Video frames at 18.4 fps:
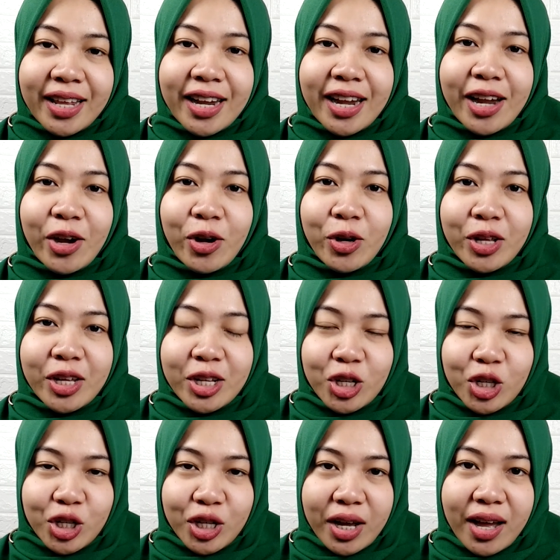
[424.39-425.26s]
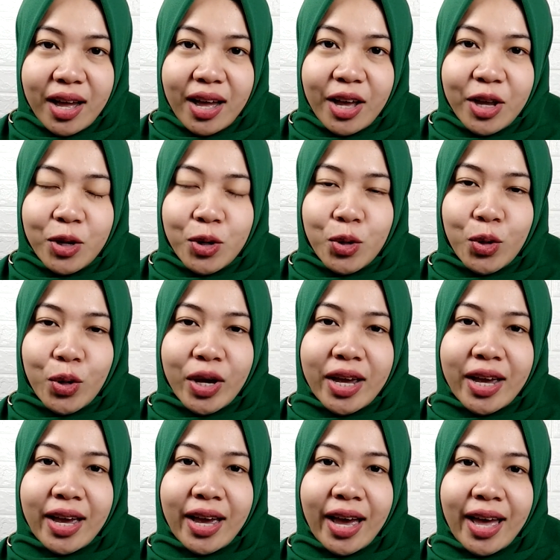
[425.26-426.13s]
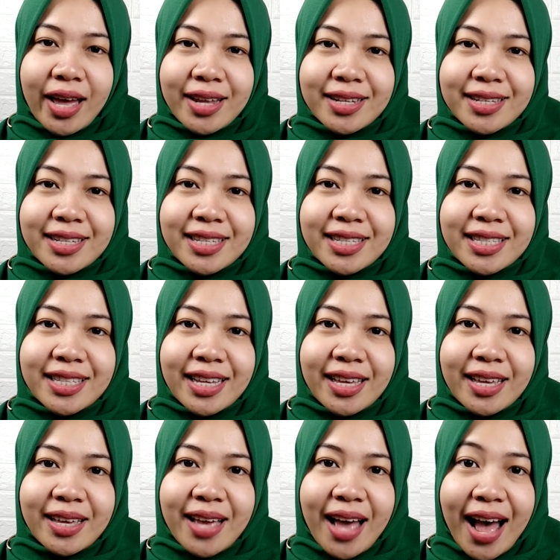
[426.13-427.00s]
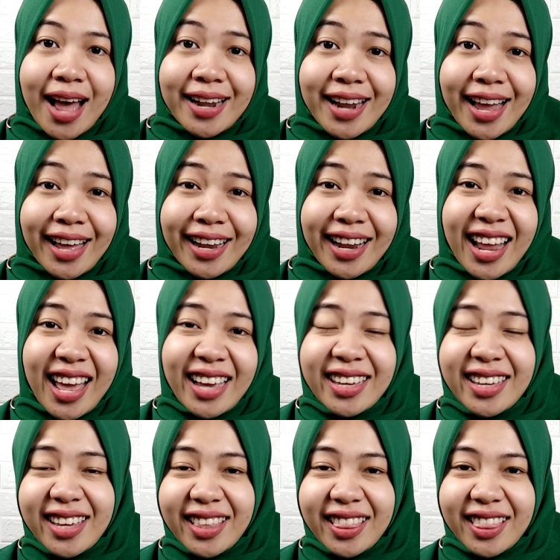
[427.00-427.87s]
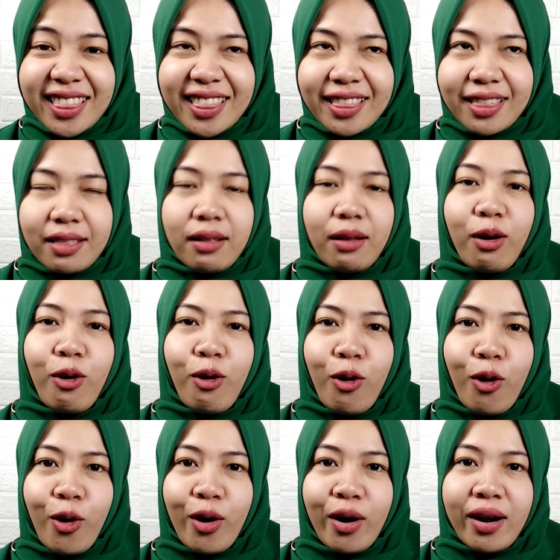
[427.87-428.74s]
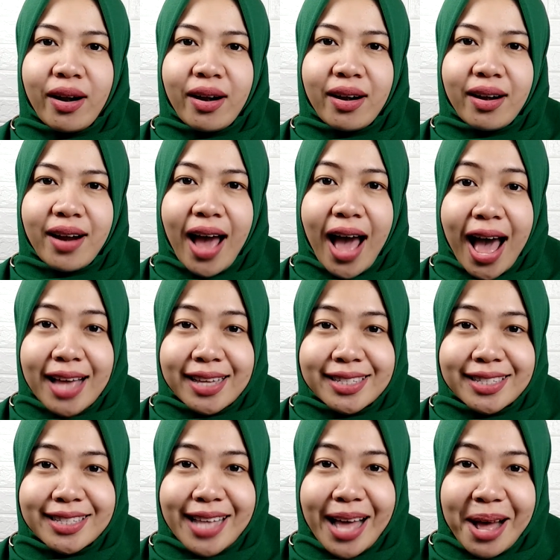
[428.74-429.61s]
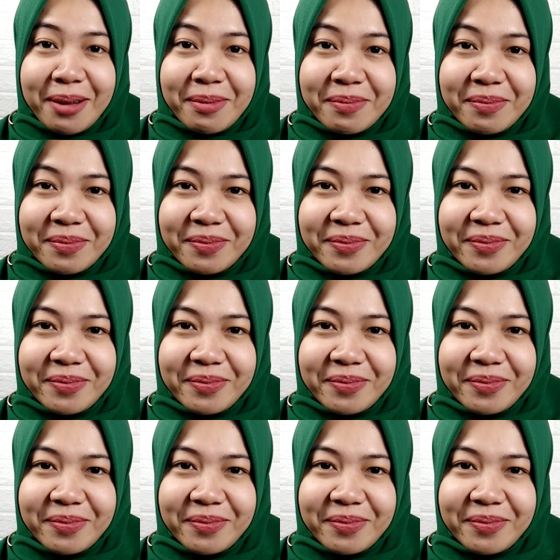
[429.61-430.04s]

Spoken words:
in Indonesia, you can see Anak Langit or Azab.